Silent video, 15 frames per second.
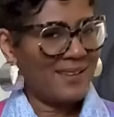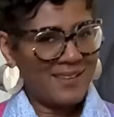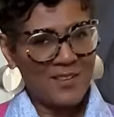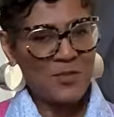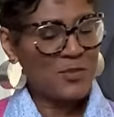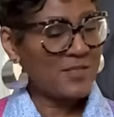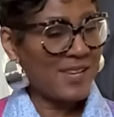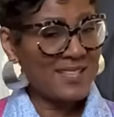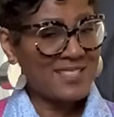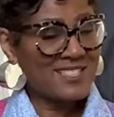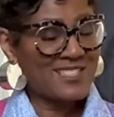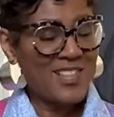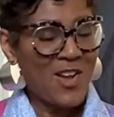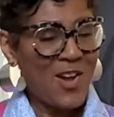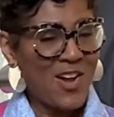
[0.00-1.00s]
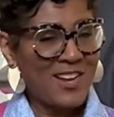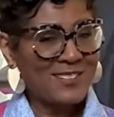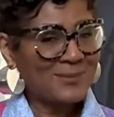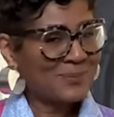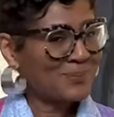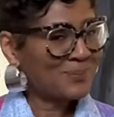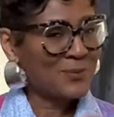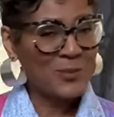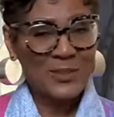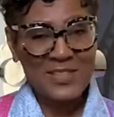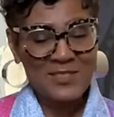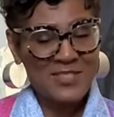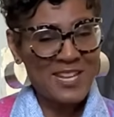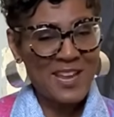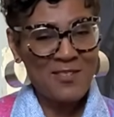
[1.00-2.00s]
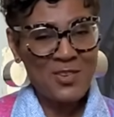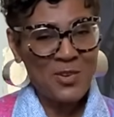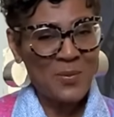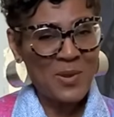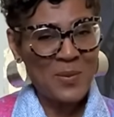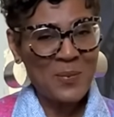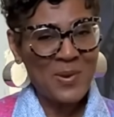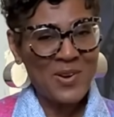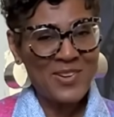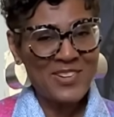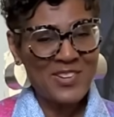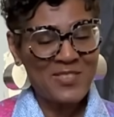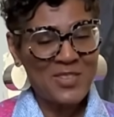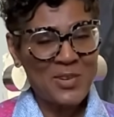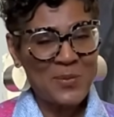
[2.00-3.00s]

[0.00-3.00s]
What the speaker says: If you stayed this long, Would love to have you to be a part of the